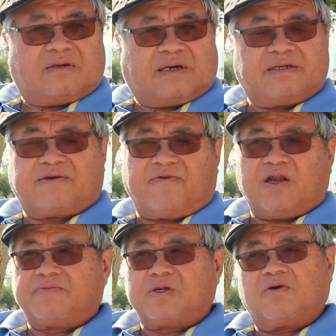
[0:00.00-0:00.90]
I
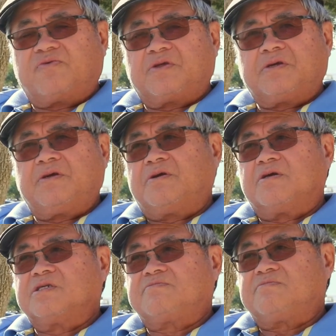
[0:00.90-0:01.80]
developed it over the
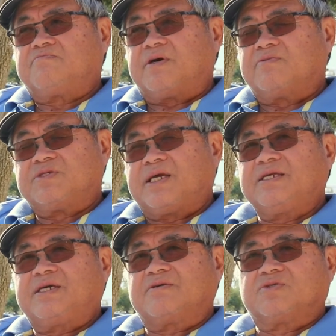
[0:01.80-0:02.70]
years, but it was
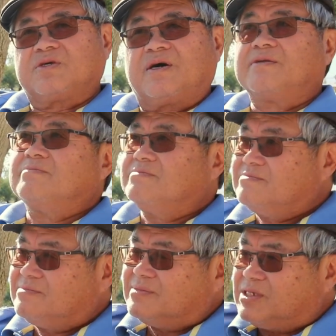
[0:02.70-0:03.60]
anything that was on
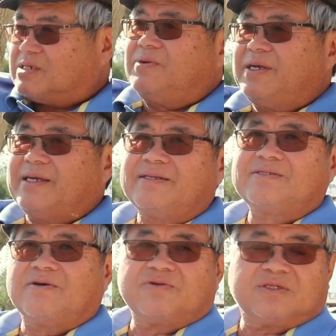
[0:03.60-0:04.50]
screen.
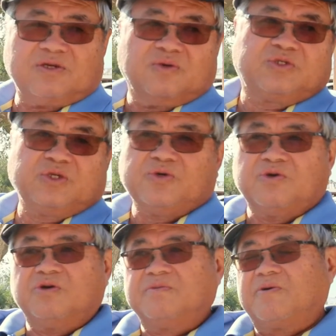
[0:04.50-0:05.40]
So it's
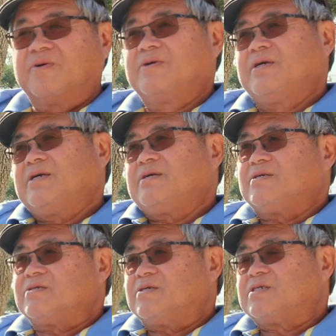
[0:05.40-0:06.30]
YouTube or
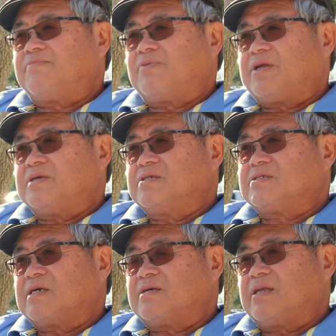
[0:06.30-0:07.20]
somebody's
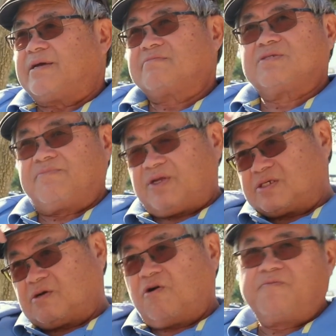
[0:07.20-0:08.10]

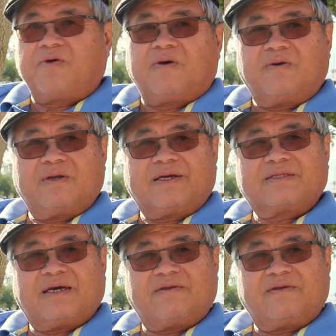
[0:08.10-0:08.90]
GoPro like that.